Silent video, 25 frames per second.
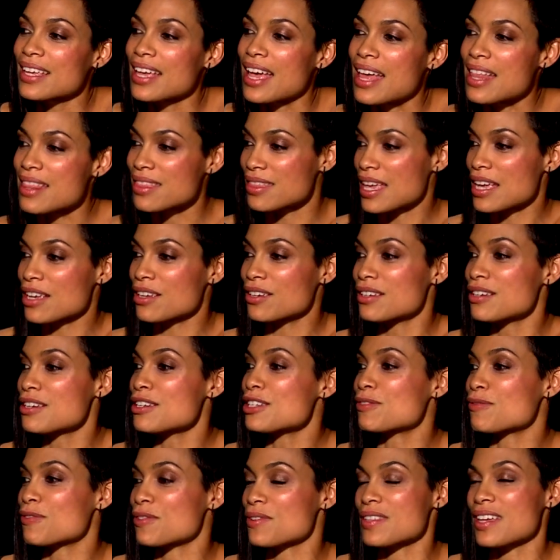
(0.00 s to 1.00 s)
and thank
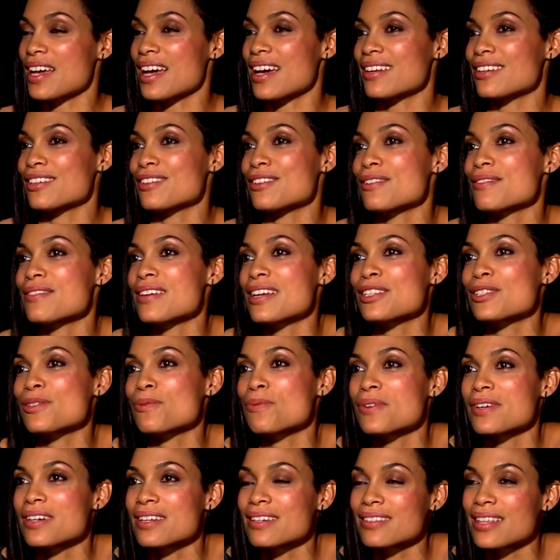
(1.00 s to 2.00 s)
goodness for that. You know, that's
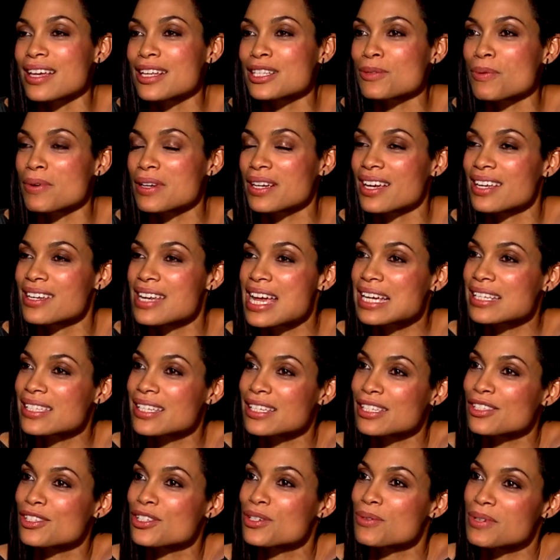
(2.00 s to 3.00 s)
what that's what connects
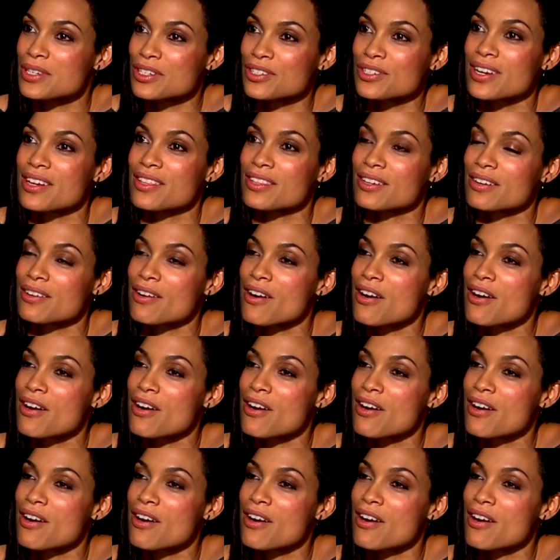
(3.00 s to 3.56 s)
us to each other.